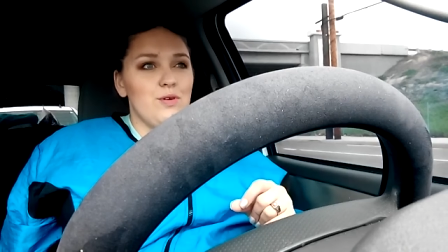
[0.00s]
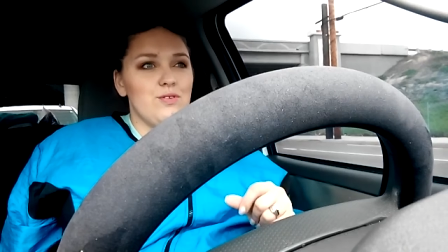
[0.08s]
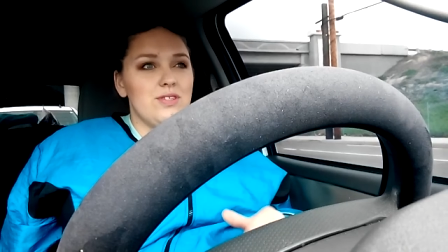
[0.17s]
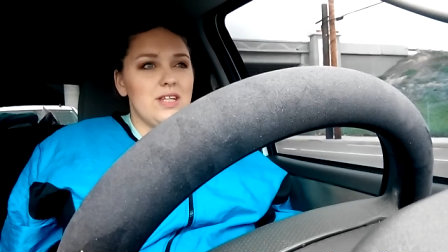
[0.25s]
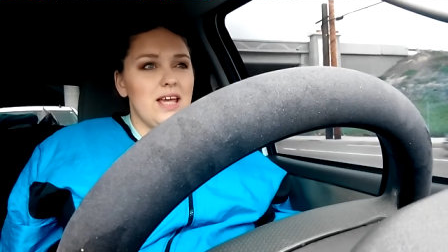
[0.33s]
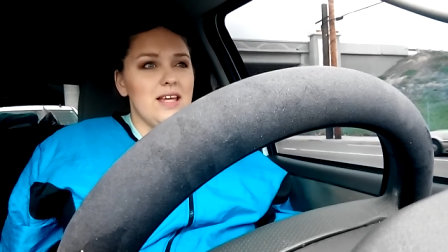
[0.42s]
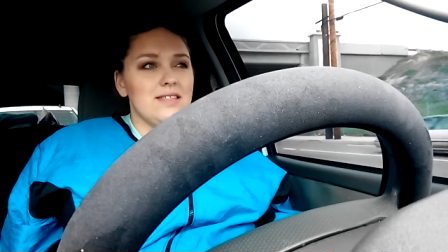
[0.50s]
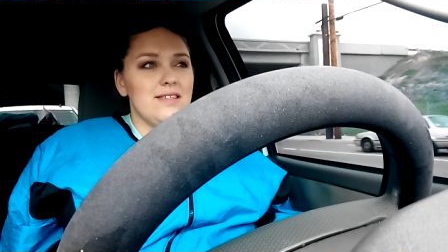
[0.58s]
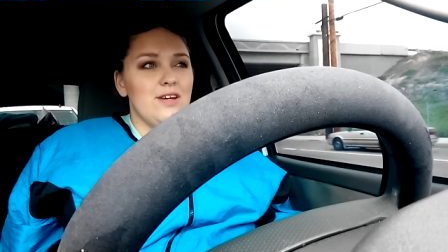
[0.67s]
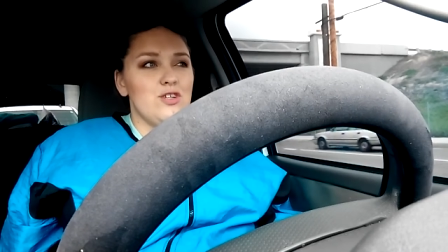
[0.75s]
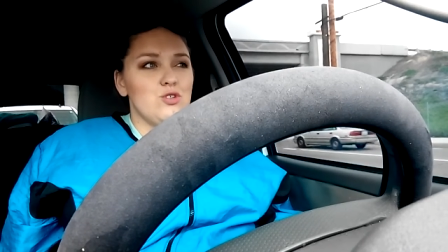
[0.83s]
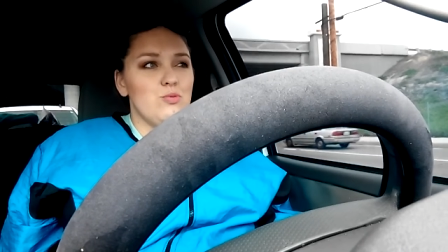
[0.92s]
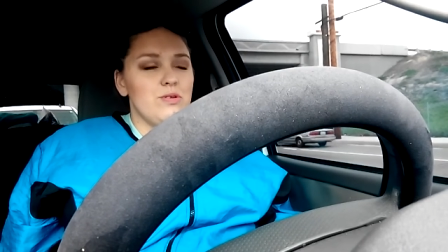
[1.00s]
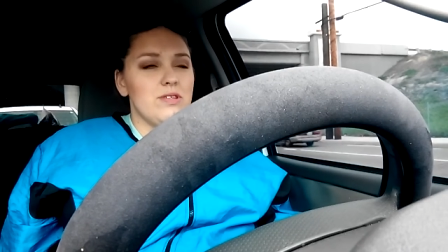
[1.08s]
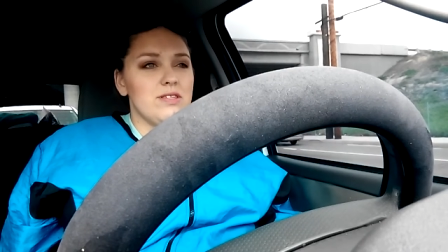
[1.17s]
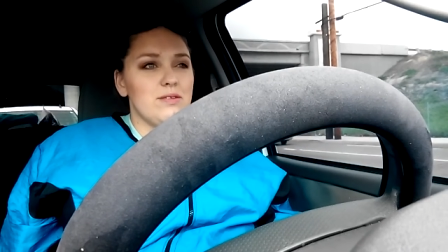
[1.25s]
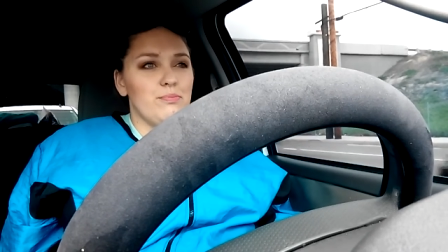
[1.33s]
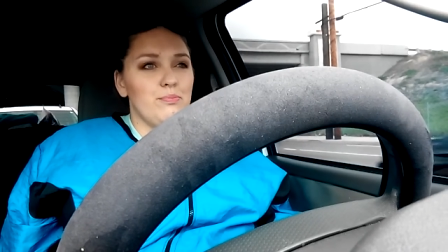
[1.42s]
most days. Lunch
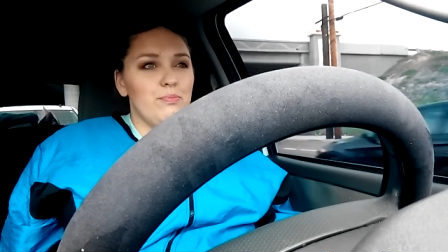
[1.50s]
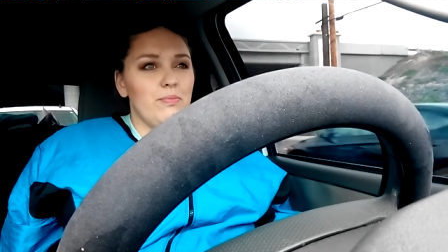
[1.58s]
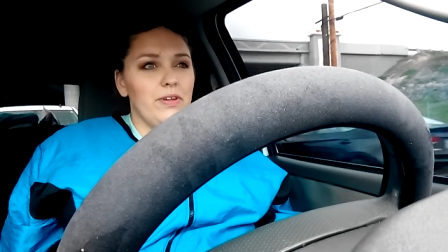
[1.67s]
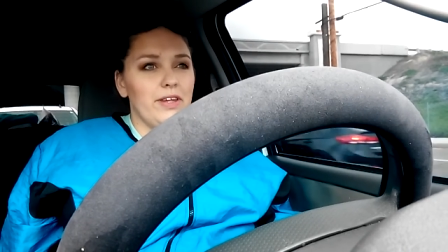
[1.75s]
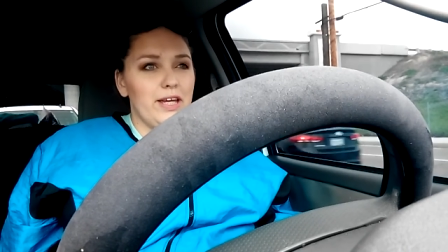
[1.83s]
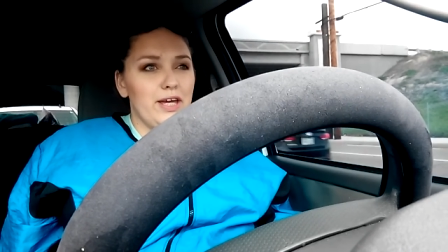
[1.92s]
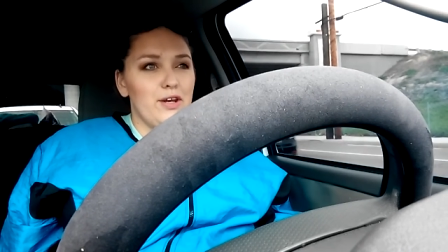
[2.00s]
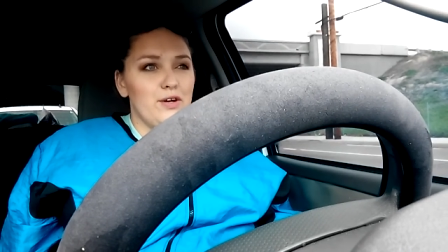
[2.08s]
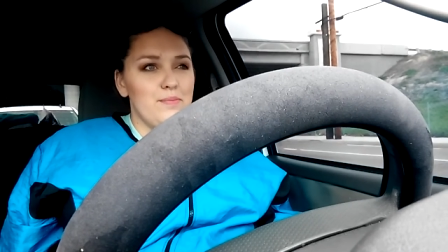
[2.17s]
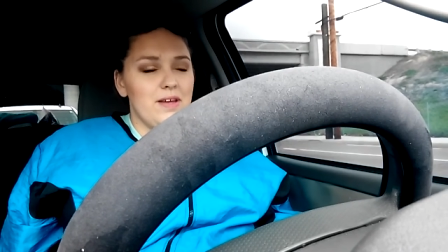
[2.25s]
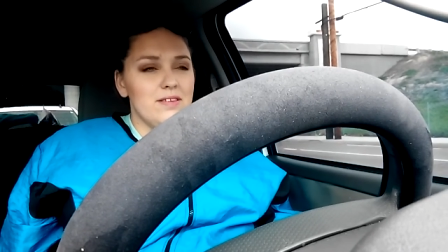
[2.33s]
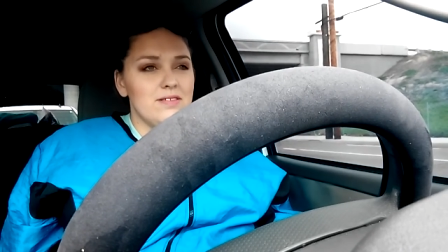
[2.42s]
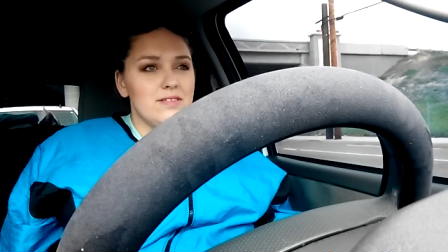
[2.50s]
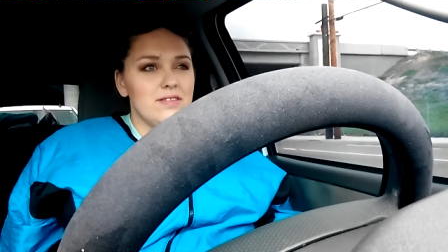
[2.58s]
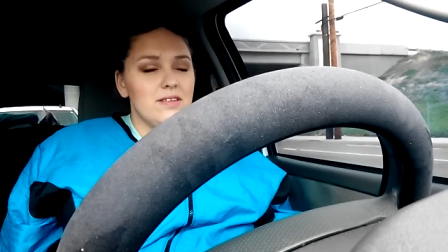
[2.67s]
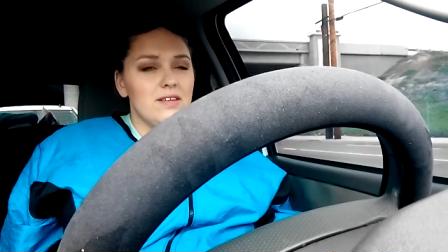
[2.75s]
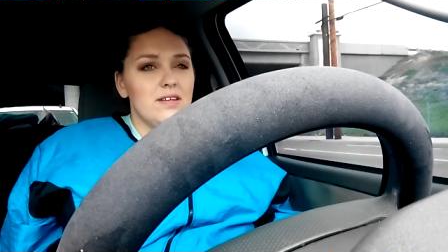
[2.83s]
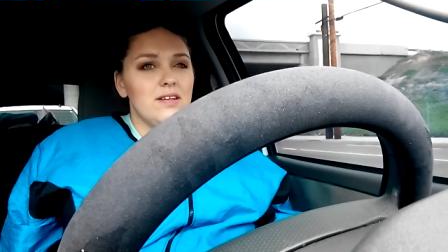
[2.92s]
was hit or miss.